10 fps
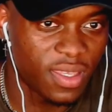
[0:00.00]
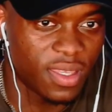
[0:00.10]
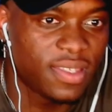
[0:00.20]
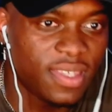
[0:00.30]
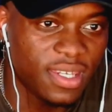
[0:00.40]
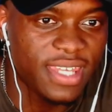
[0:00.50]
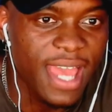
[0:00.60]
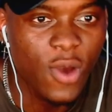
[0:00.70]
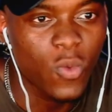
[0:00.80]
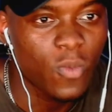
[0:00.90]
To
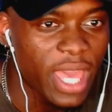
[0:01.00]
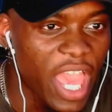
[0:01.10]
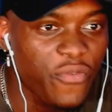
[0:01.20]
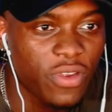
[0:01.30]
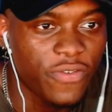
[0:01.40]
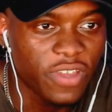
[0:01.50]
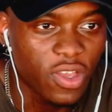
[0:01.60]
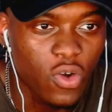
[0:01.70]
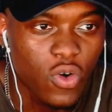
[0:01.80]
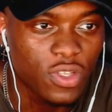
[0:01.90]
Doubt Everything
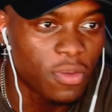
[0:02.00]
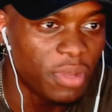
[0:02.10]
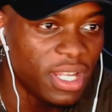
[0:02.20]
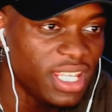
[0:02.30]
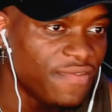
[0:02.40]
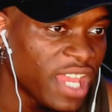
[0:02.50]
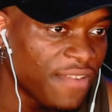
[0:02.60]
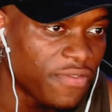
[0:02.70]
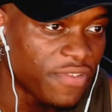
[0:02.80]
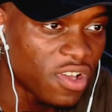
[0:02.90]
or To Believe
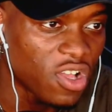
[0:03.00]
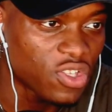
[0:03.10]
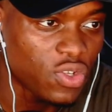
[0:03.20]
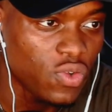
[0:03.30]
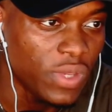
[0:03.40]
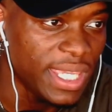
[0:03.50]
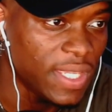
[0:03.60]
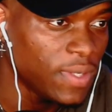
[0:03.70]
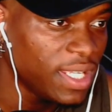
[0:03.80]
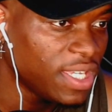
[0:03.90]
Everything are two
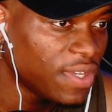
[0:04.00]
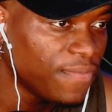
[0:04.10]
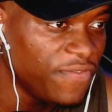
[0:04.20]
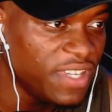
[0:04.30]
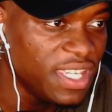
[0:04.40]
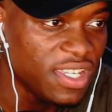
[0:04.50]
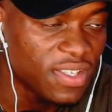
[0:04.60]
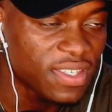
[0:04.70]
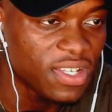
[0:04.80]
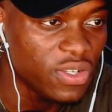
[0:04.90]
equally convenient
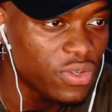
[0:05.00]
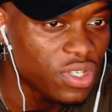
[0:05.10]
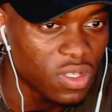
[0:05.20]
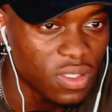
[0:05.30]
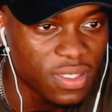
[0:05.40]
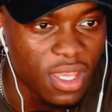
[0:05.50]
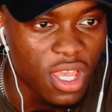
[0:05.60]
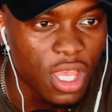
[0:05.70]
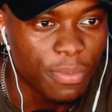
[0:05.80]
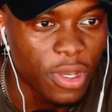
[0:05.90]
solutions.
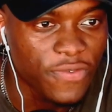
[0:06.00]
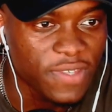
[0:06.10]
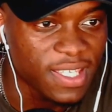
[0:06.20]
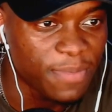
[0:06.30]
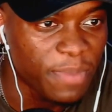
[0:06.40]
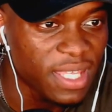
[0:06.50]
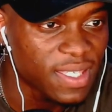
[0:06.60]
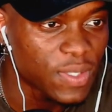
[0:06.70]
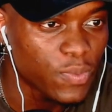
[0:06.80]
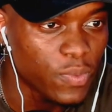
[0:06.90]
Both
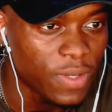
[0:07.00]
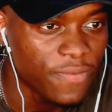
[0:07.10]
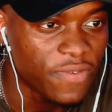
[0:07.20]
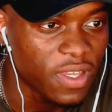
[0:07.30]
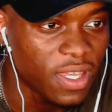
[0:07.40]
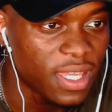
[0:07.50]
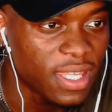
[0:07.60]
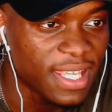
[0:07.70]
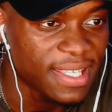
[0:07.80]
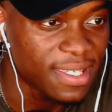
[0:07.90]
dispense with
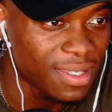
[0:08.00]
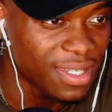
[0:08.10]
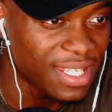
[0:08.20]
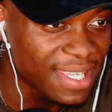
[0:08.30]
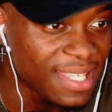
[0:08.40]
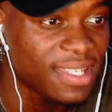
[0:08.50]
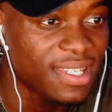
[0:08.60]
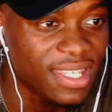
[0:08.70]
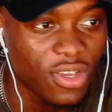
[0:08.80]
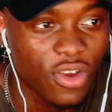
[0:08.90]

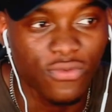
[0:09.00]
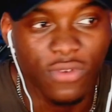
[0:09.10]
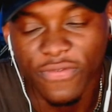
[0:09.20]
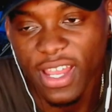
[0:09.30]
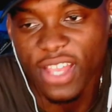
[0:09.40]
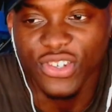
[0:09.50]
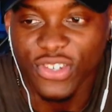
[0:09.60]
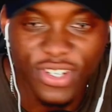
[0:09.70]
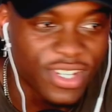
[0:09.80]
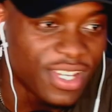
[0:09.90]
necessity of
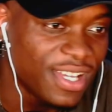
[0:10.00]
reflection.